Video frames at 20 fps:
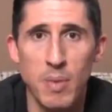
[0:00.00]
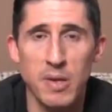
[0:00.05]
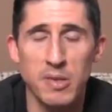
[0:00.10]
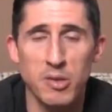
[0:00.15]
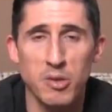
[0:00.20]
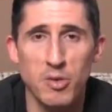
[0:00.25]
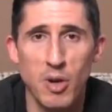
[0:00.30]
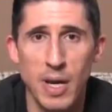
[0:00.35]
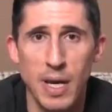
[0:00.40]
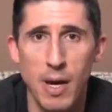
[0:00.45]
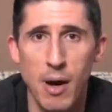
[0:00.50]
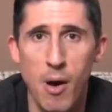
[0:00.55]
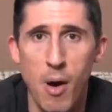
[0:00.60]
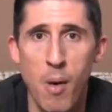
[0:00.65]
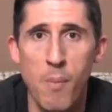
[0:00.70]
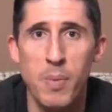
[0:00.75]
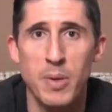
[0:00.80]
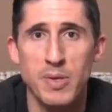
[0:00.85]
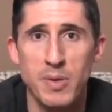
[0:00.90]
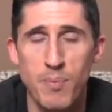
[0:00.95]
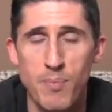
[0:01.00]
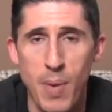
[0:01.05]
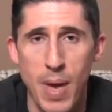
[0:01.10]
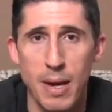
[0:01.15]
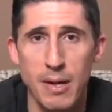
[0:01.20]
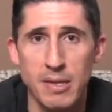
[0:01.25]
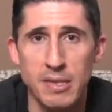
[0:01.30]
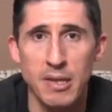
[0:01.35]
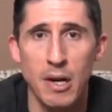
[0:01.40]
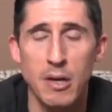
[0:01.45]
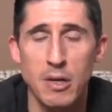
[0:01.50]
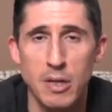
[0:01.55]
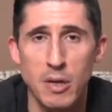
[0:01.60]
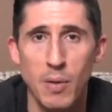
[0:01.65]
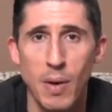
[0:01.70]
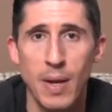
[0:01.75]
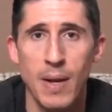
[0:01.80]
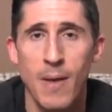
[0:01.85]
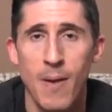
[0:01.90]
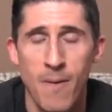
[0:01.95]
muscle training at home, but you better start
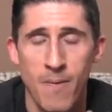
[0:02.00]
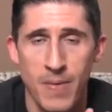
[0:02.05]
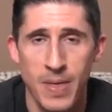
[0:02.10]
doing